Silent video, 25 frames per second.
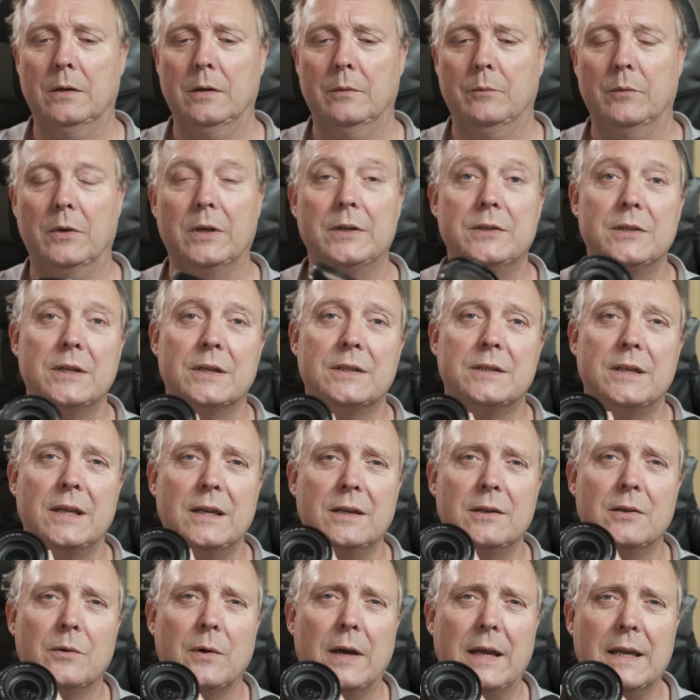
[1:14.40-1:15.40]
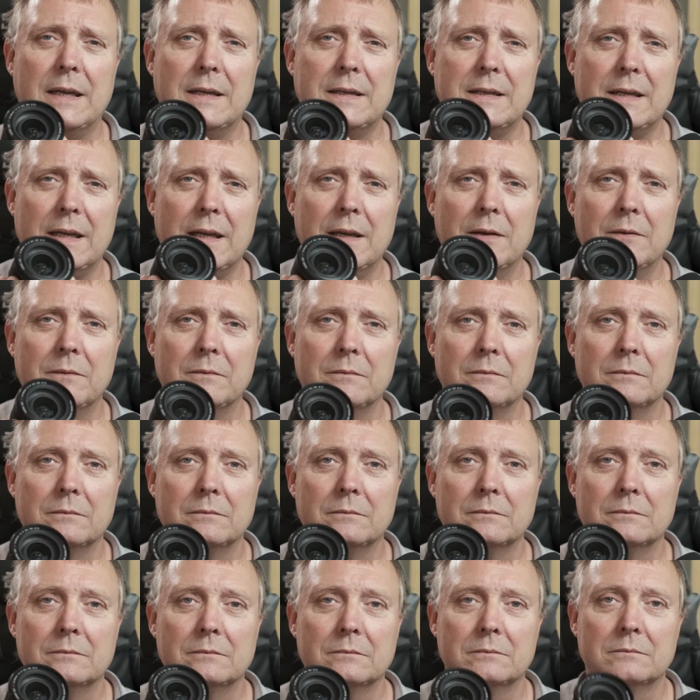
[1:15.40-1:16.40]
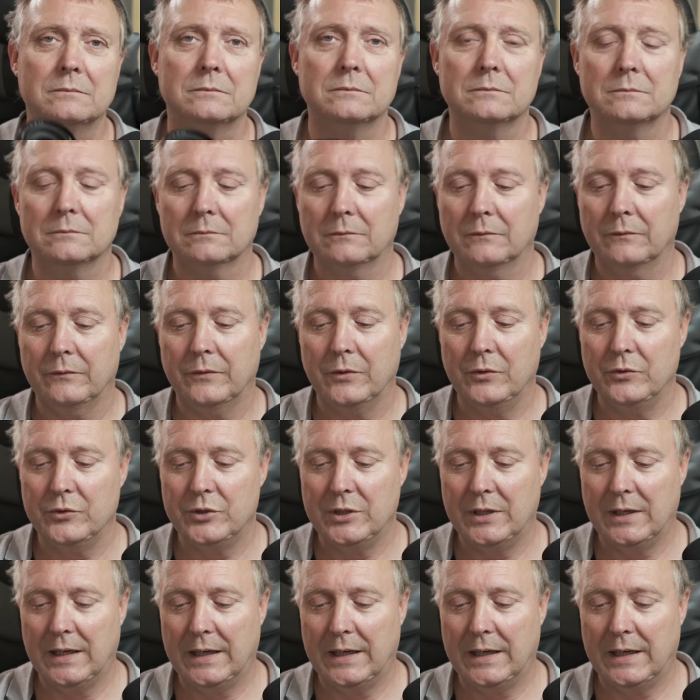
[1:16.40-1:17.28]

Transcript: my 16 to 80 Fuji